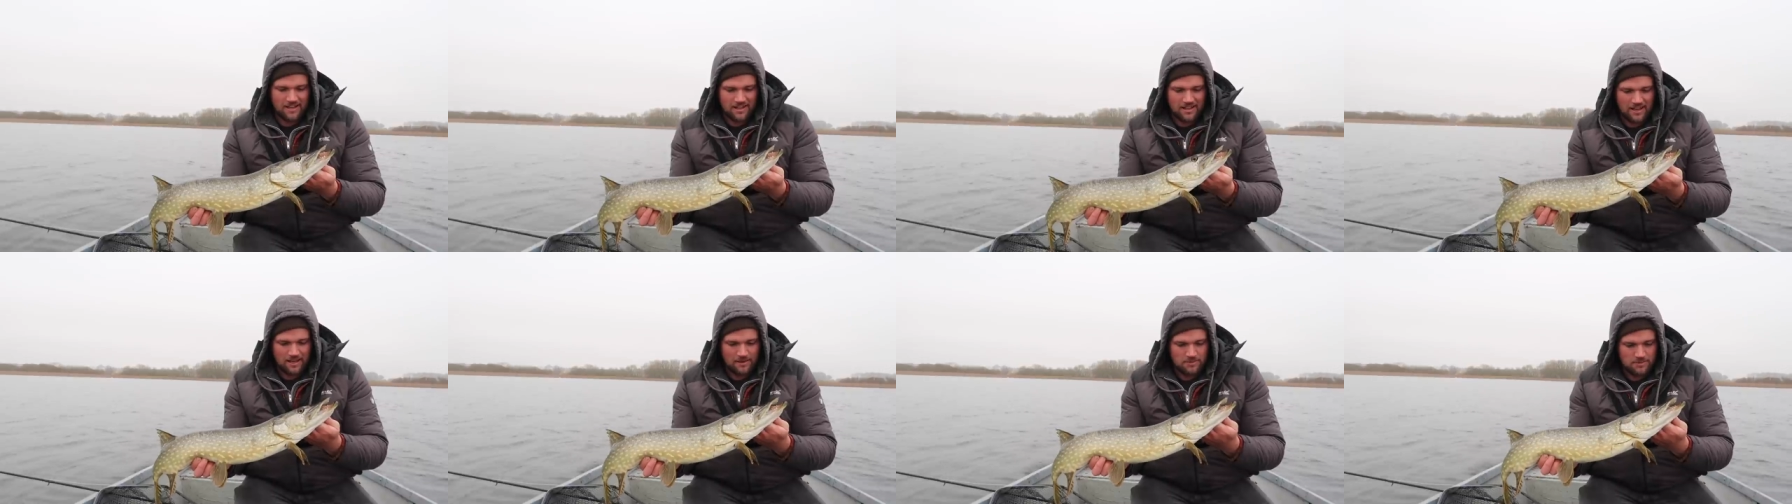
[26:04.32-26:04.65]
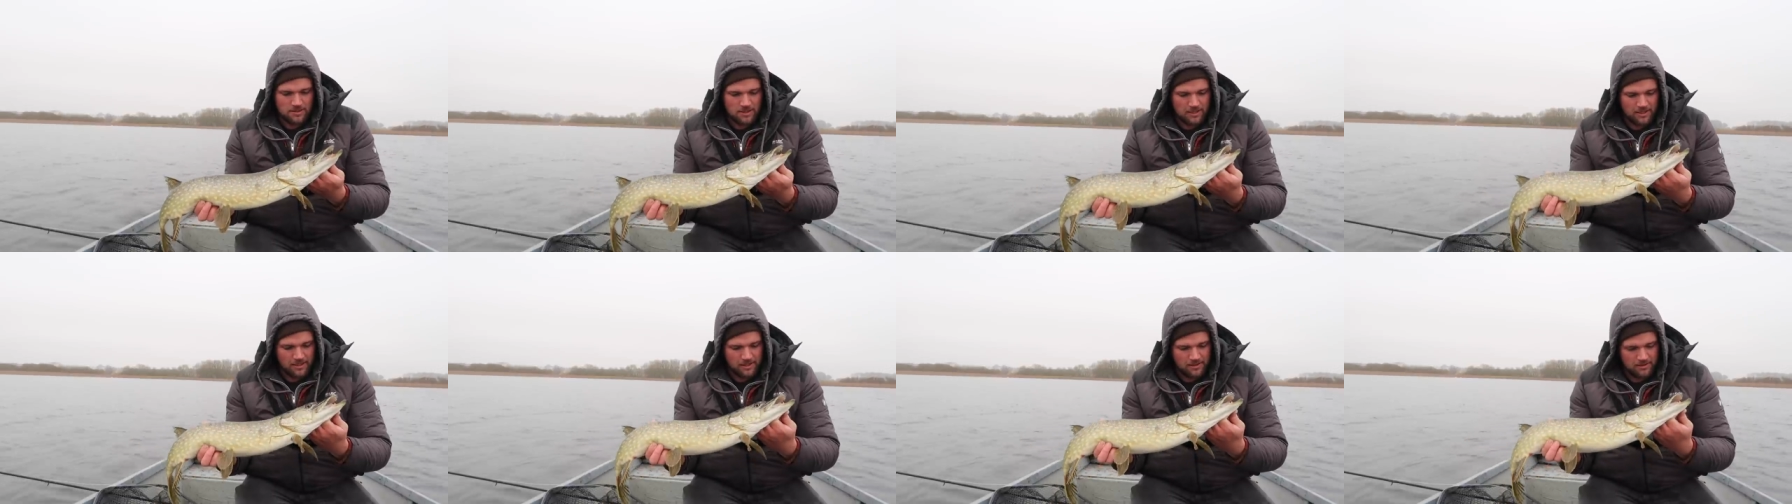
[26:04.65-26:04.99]

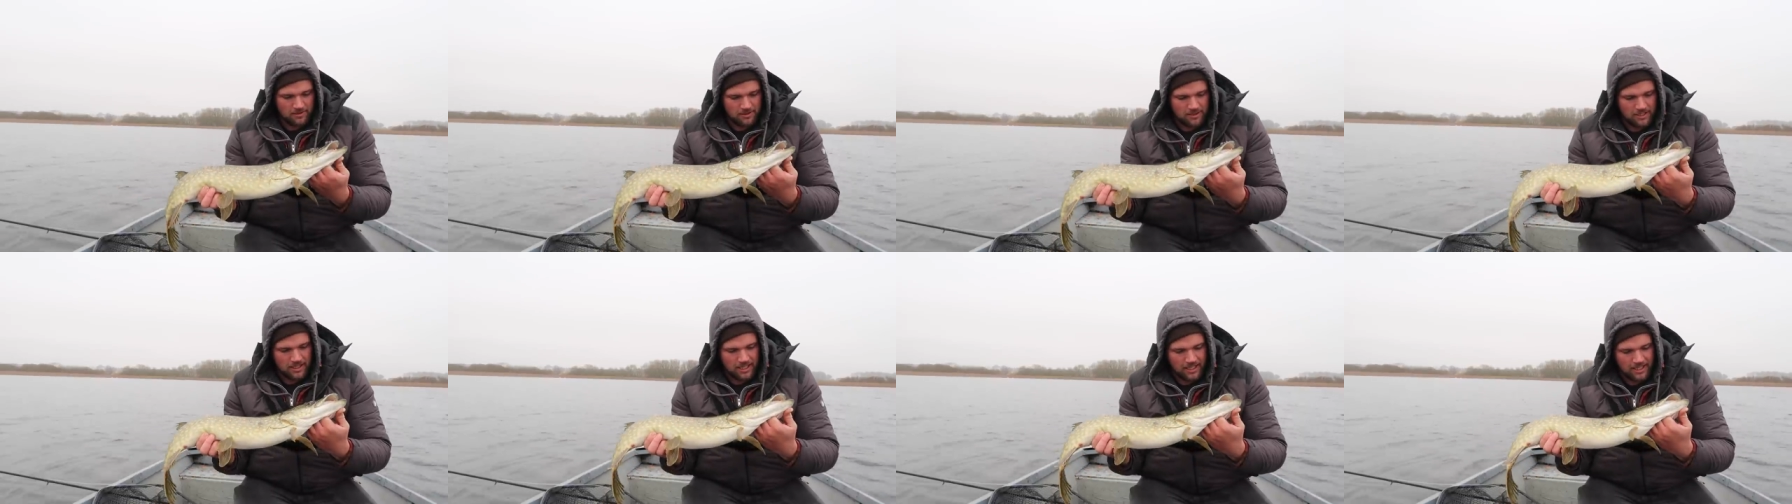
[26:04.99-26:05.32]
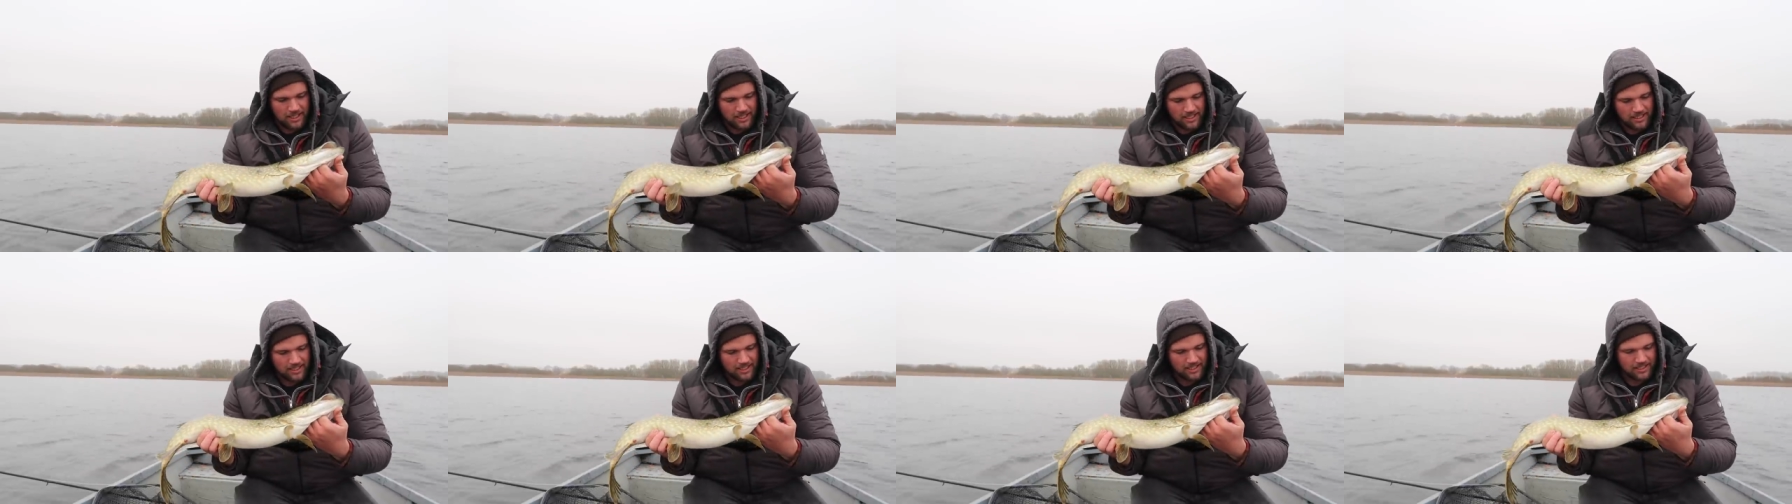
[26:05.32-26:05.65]
Absolutely
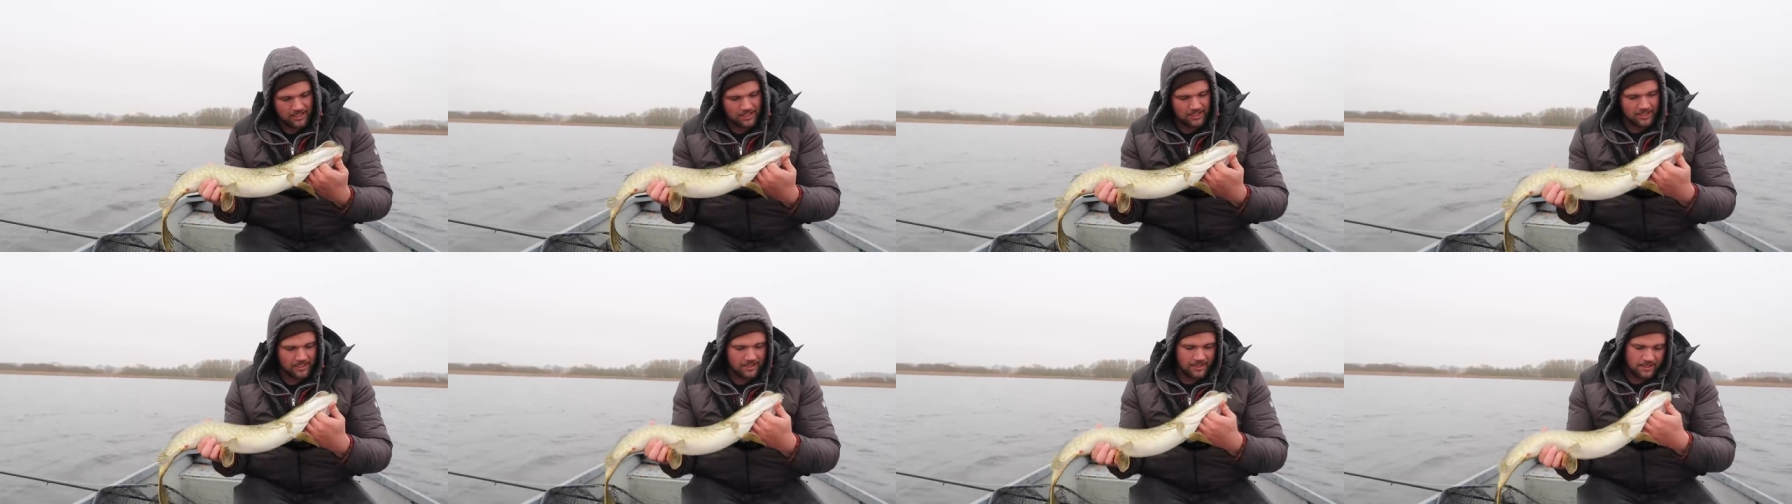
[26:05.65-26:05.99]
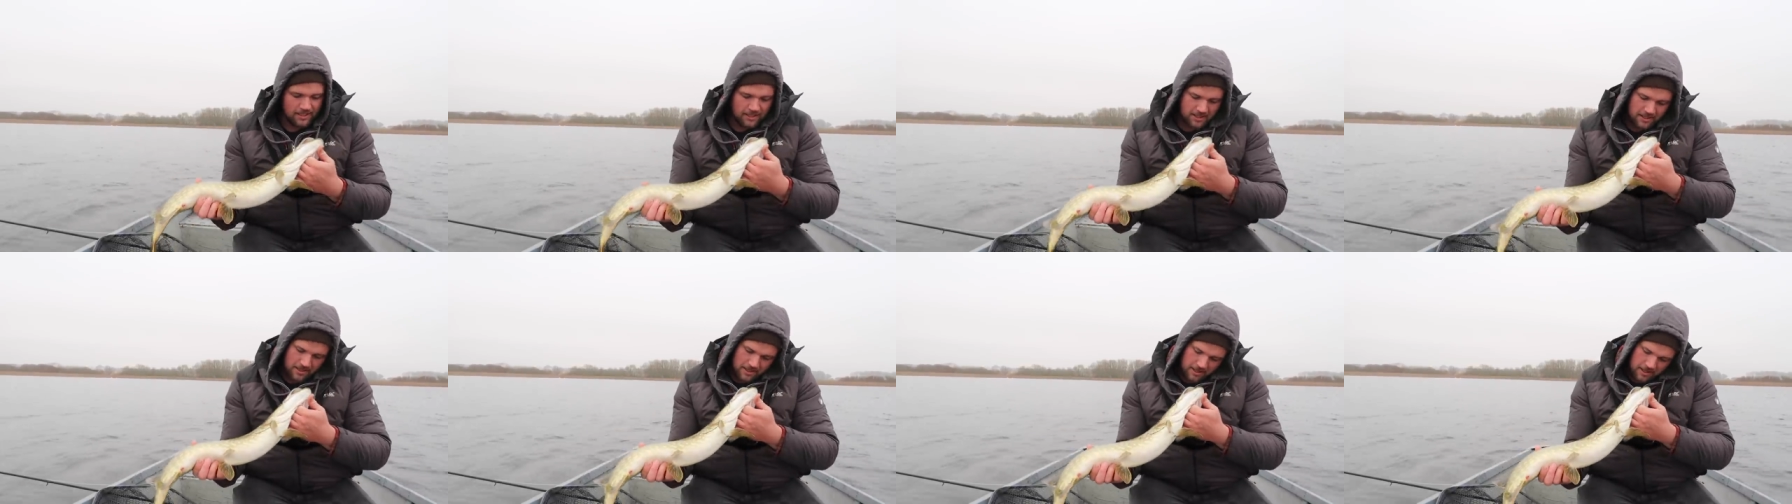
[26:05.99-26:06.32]

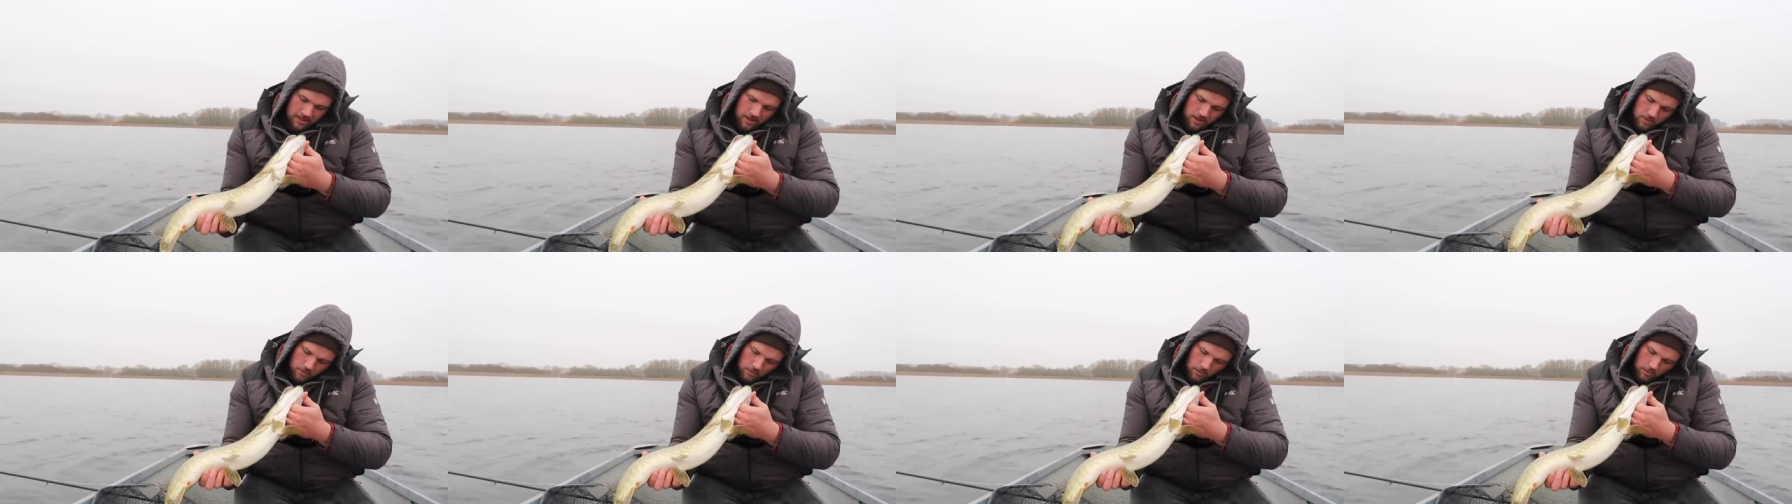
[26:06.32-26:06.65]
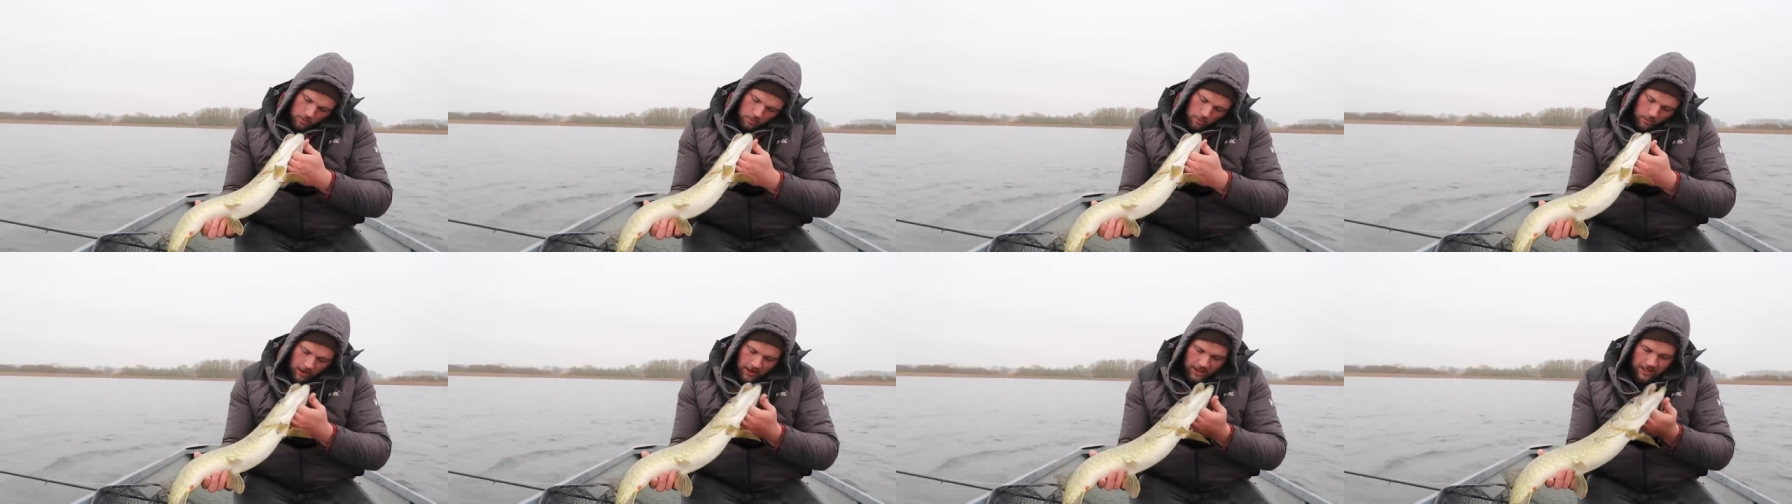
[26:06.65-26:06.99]

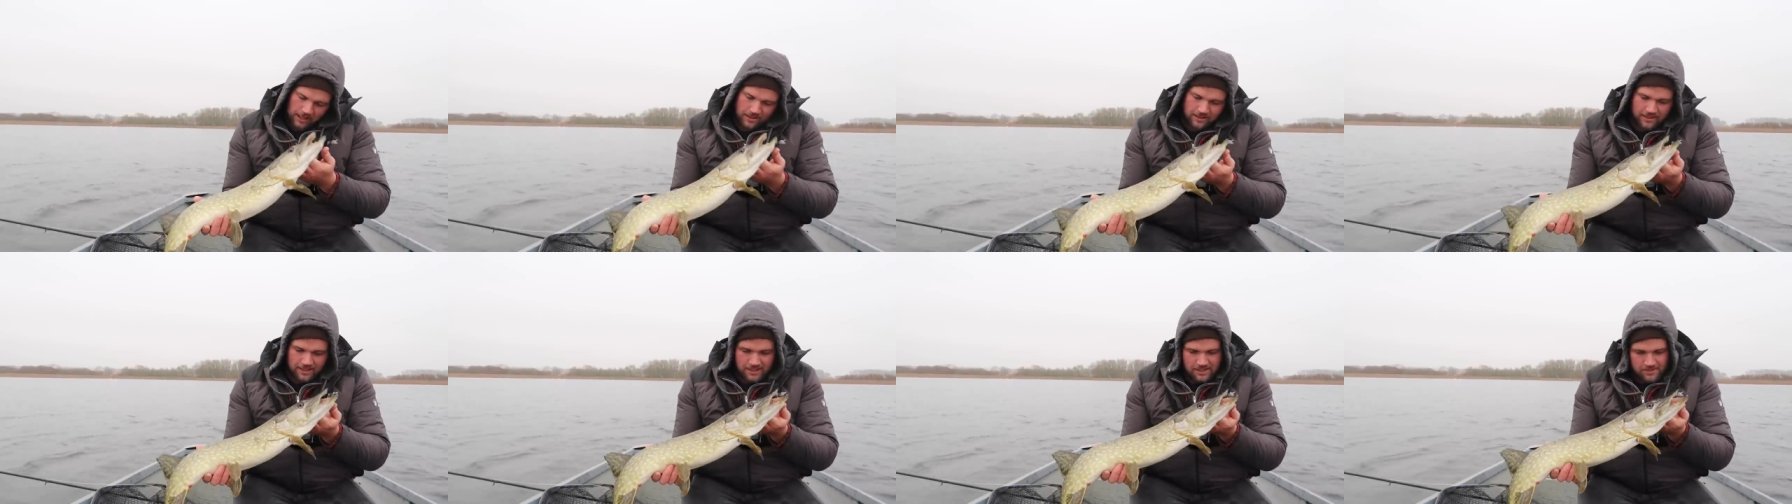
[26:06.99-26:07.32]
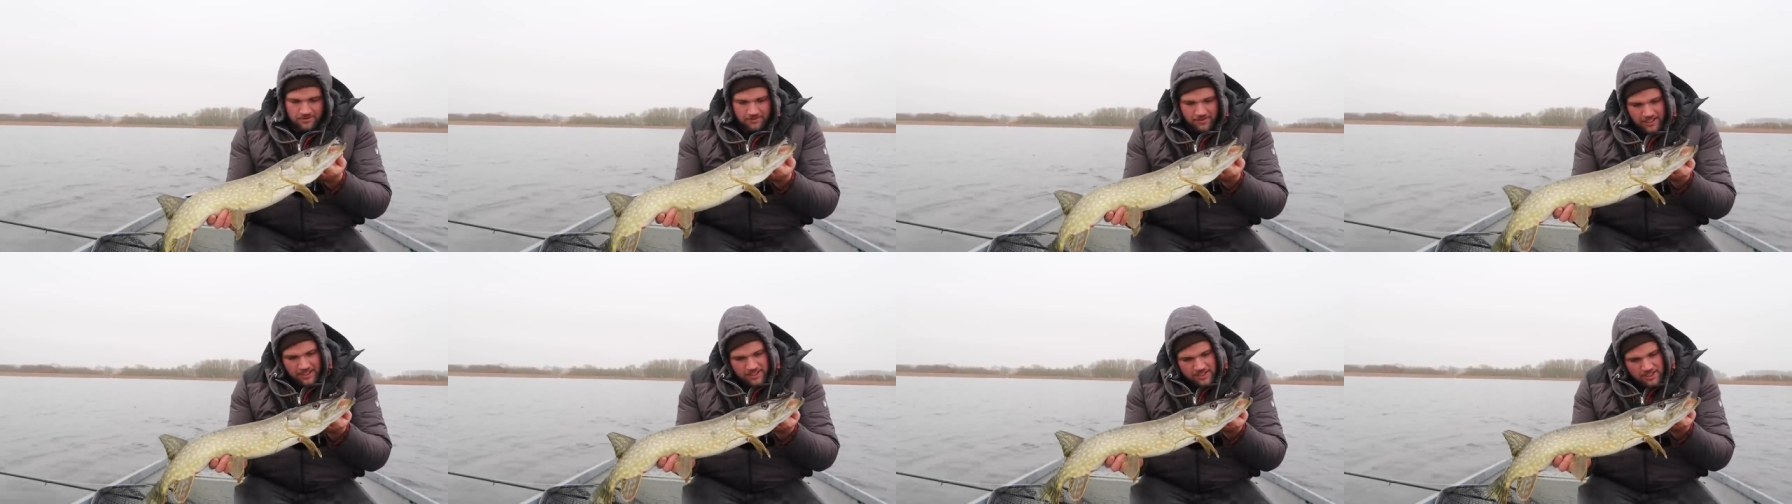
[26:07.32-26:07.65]
went wild,
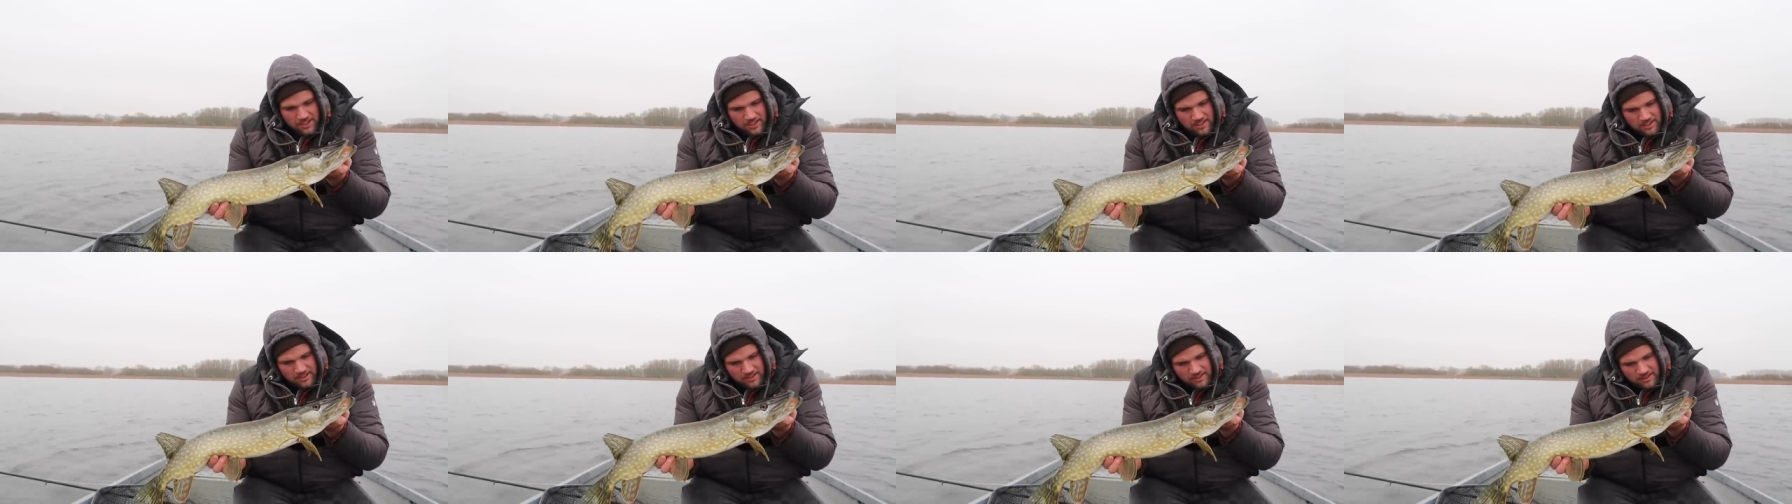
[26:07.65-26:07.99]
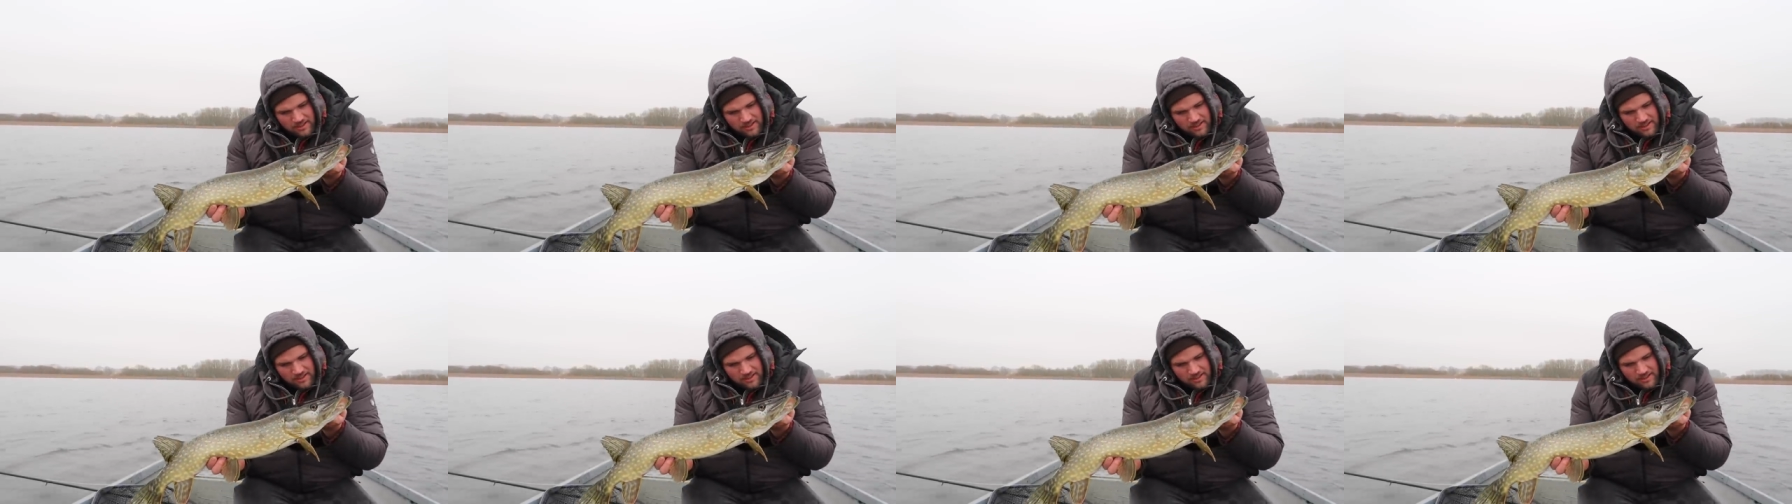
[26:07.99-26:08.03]
this fish.